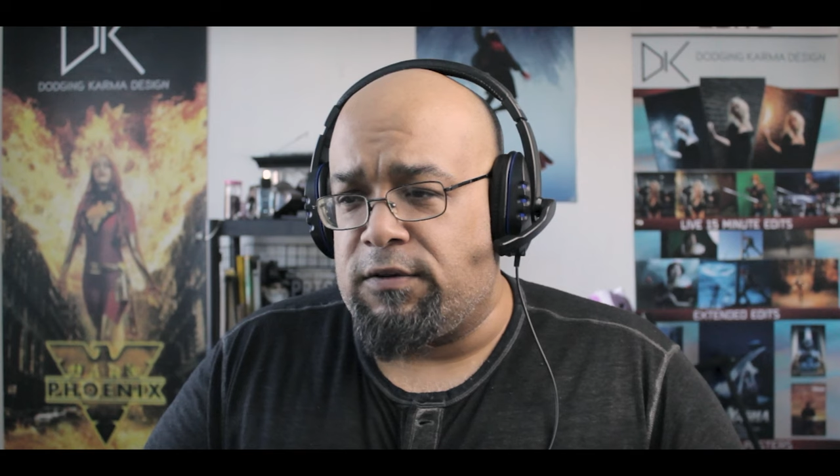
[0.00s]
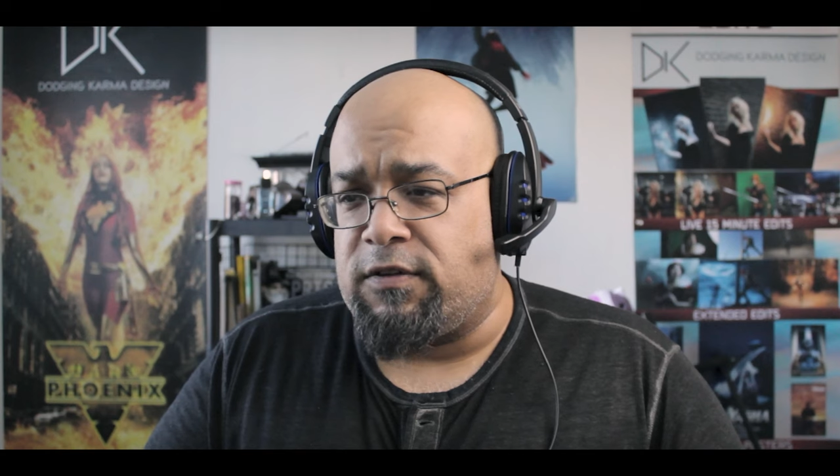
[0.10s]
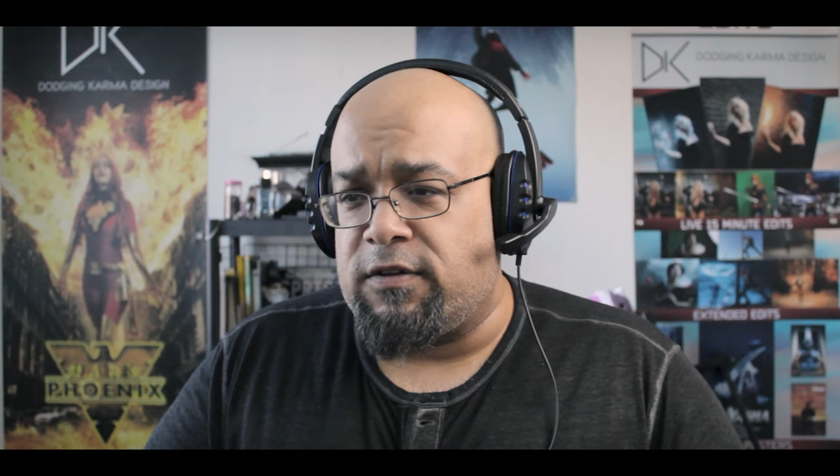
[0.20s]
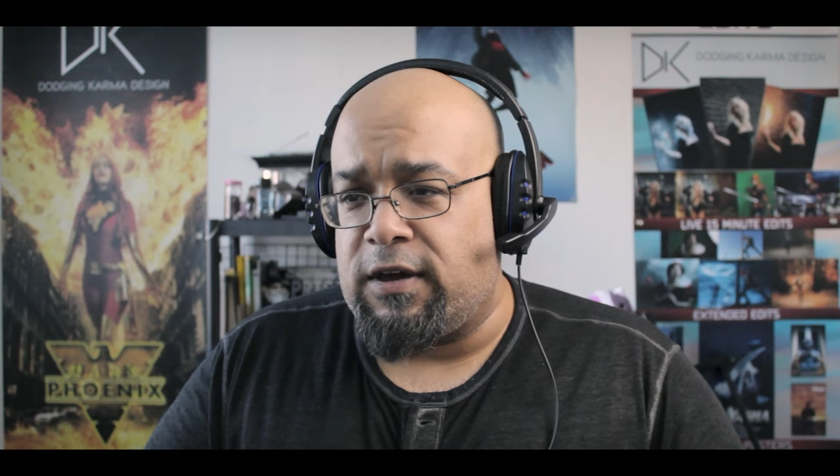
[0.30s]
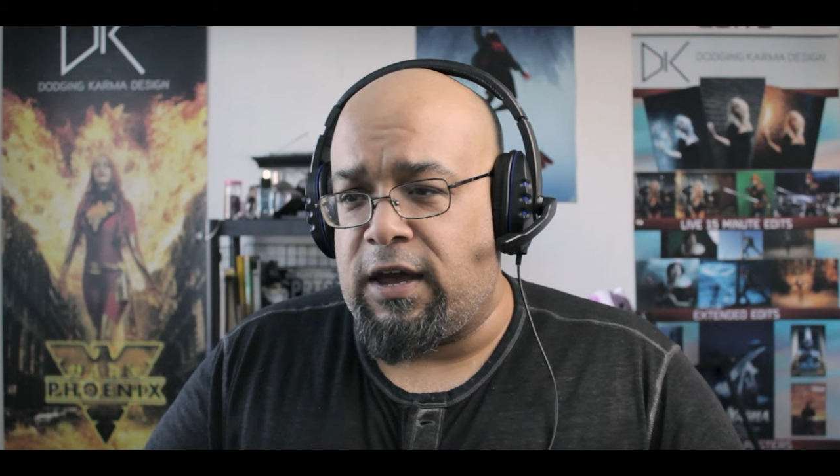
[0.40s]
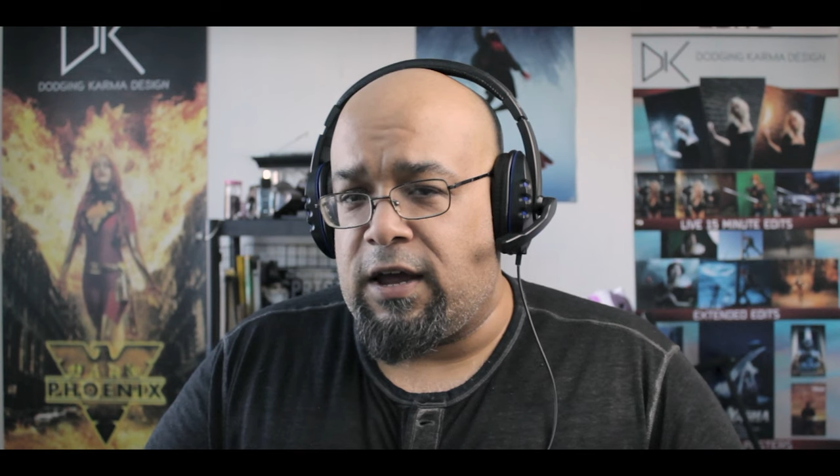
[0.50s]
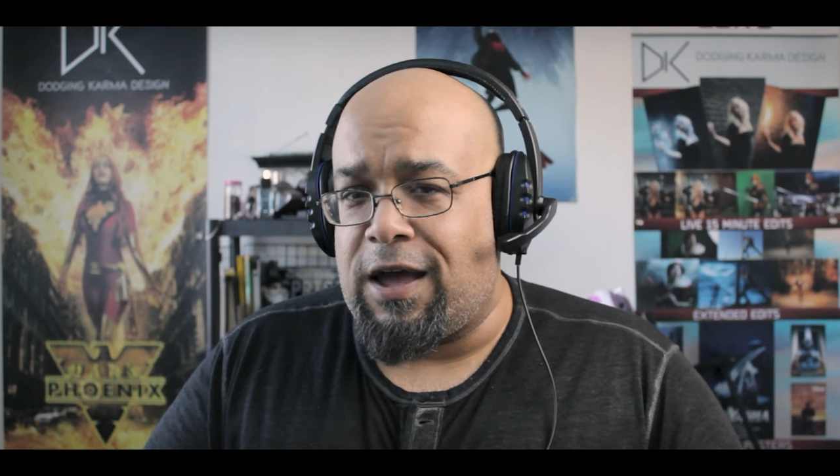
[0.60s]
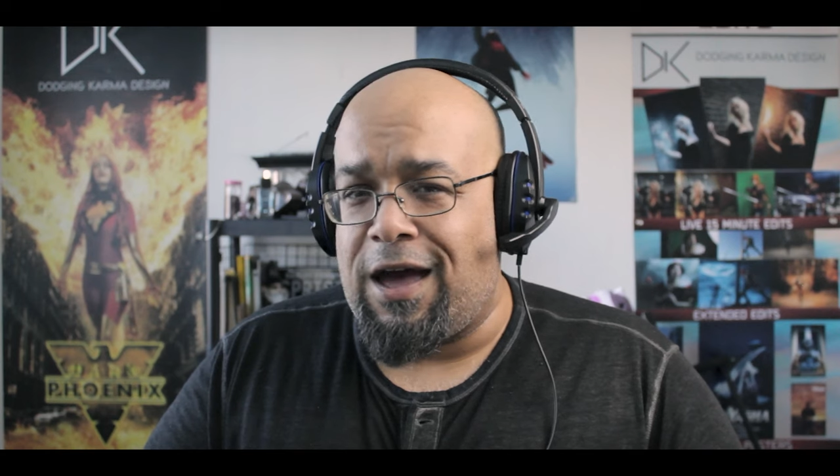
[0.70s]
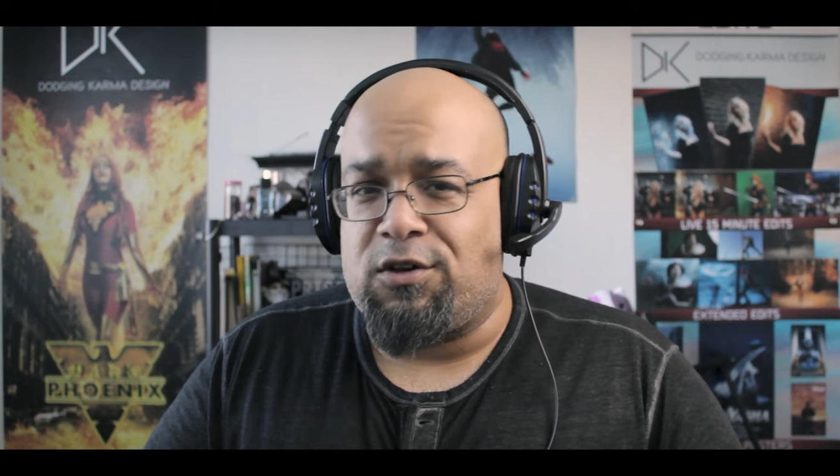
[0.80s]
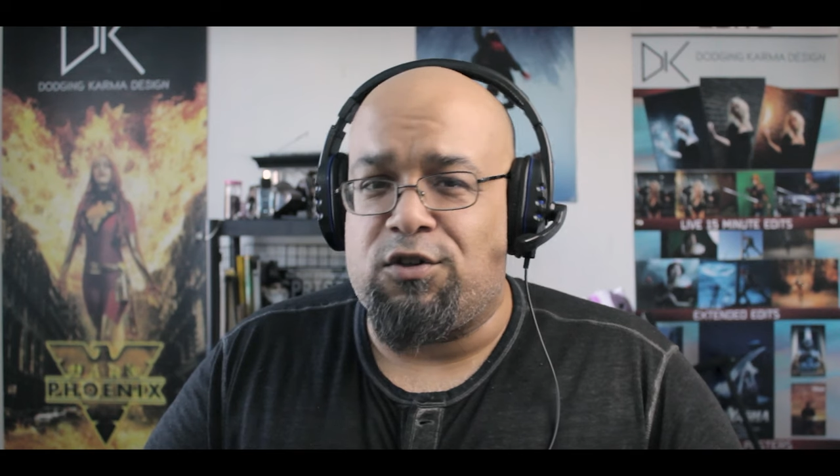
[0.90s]
Now, since I
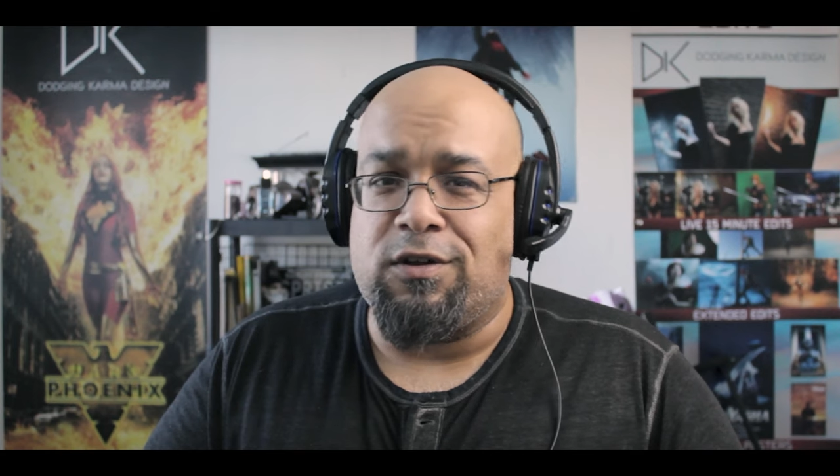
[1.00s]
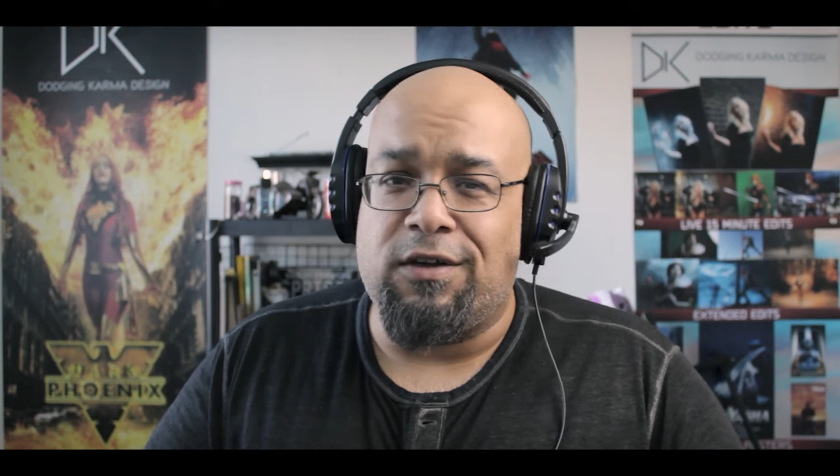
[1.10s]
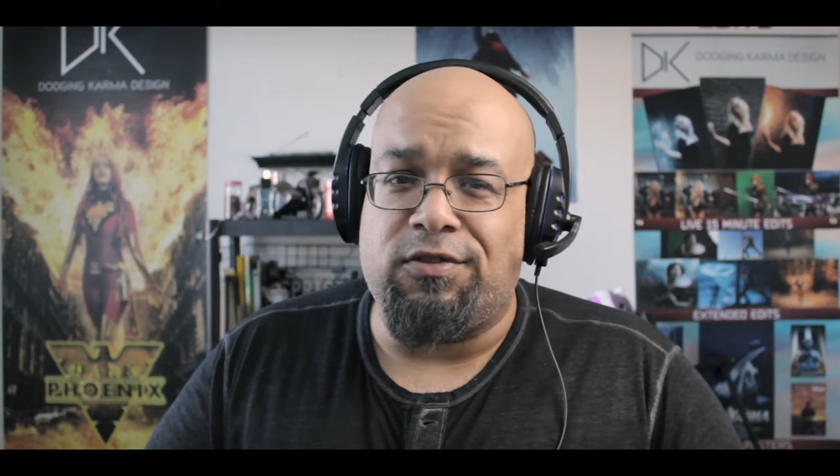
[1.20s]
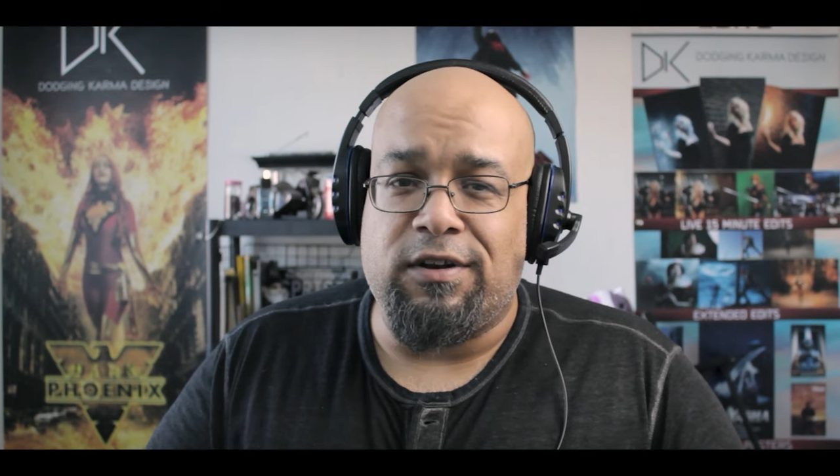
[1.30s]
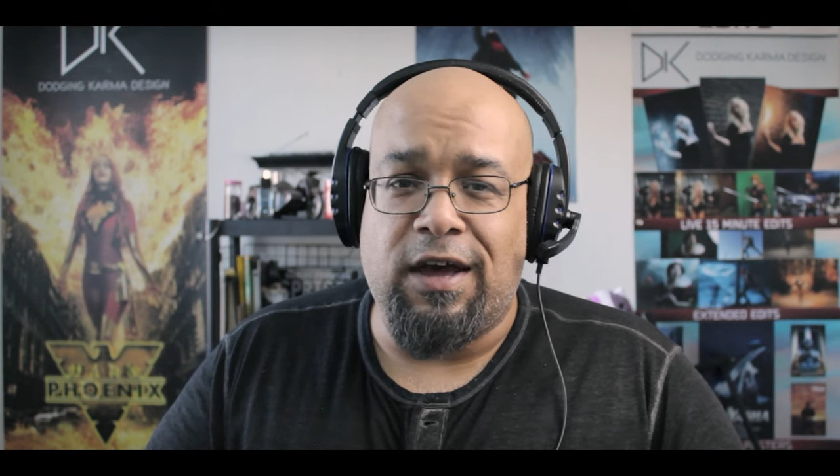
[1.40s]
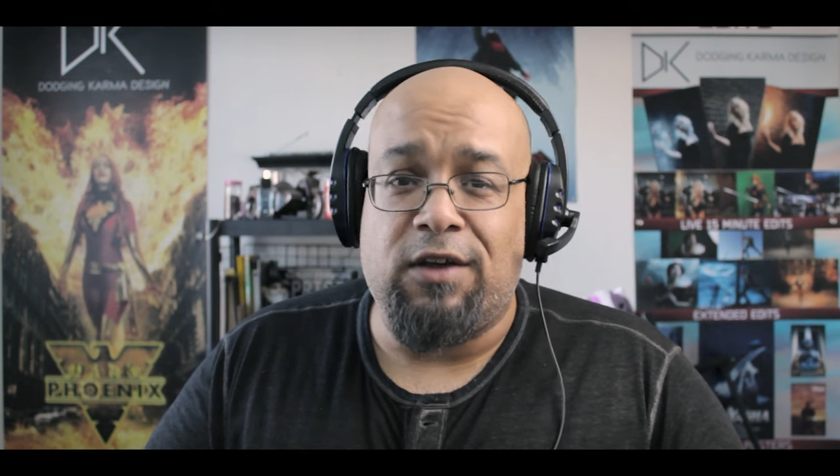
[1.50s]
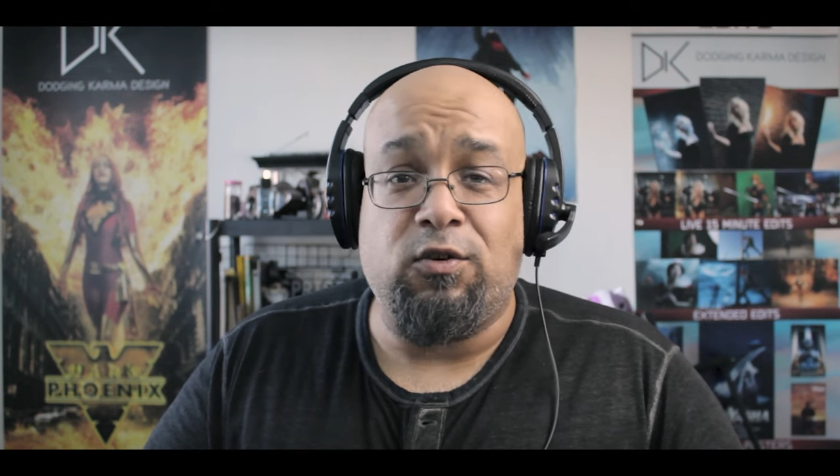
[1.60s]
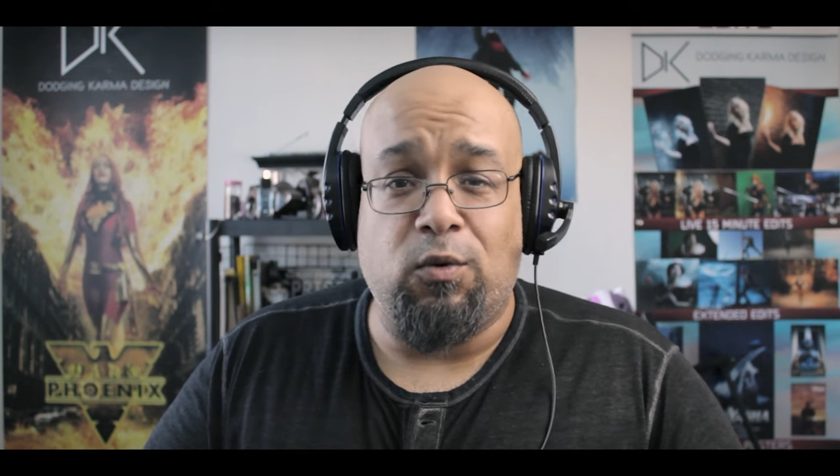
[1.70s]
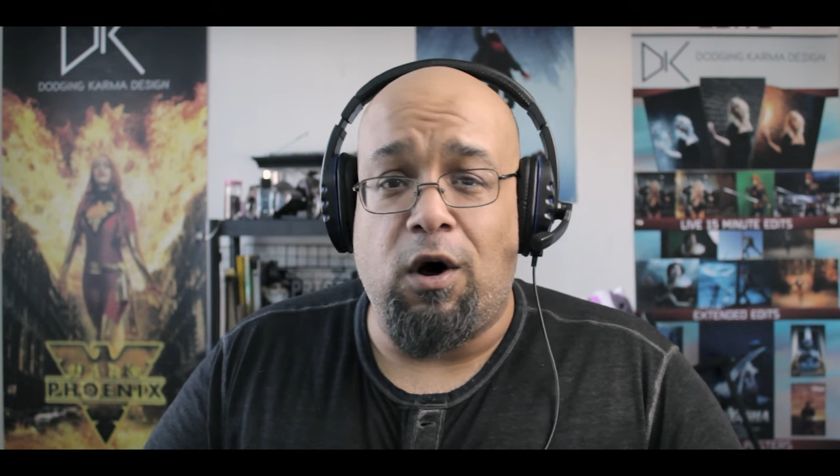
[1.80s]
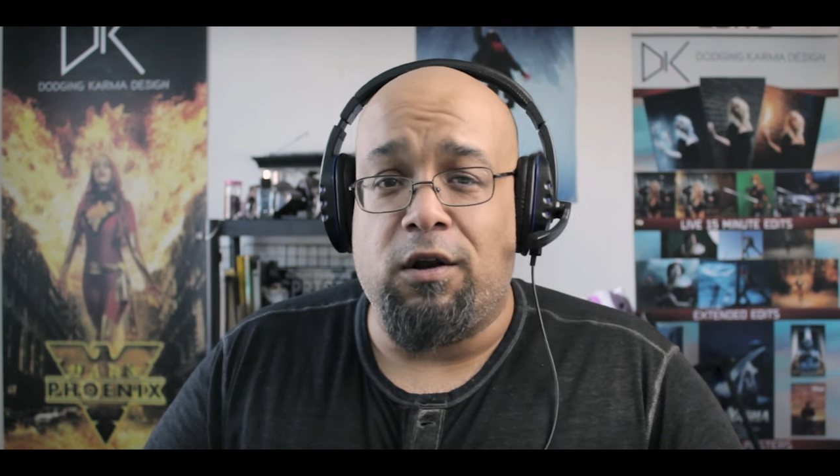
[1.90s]
can't actually get the
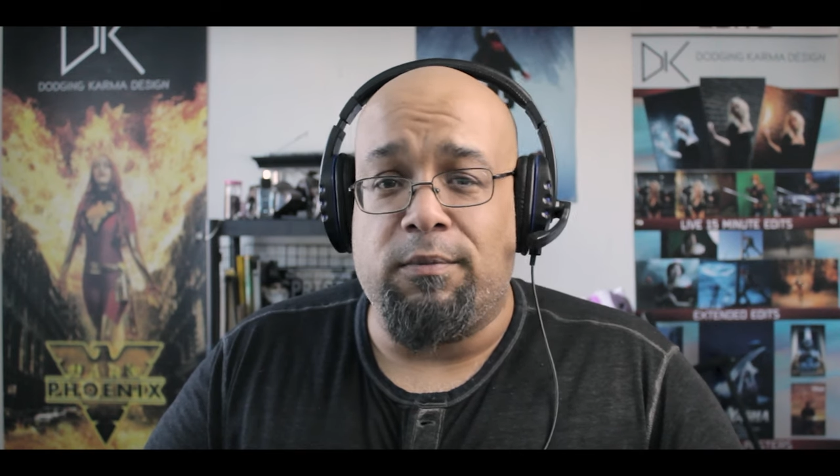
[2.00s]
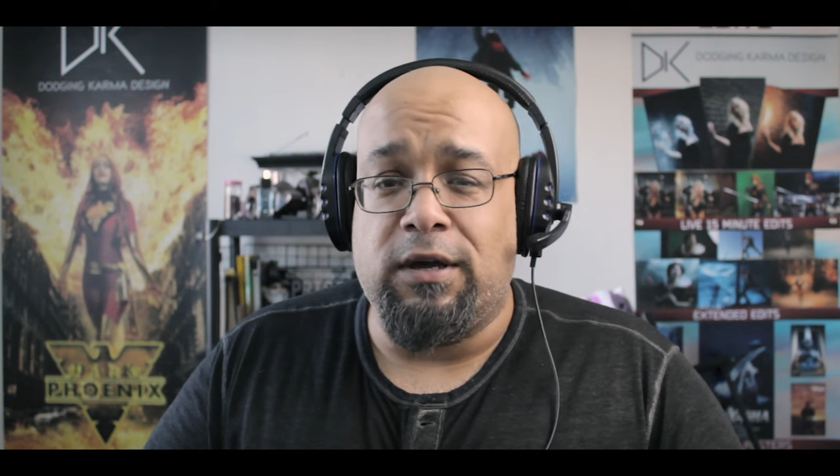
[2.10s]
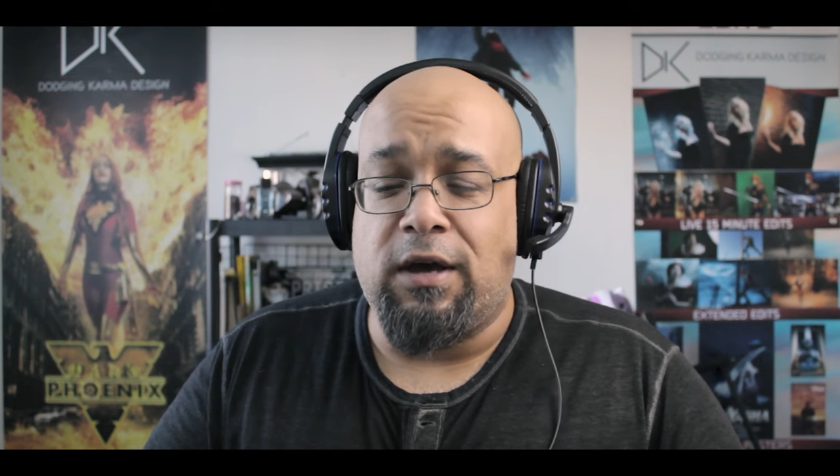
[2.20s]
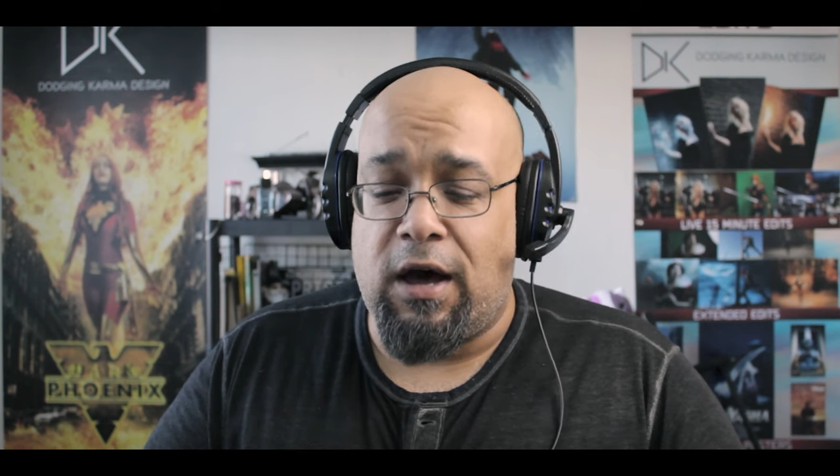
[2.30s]
tattoo on me,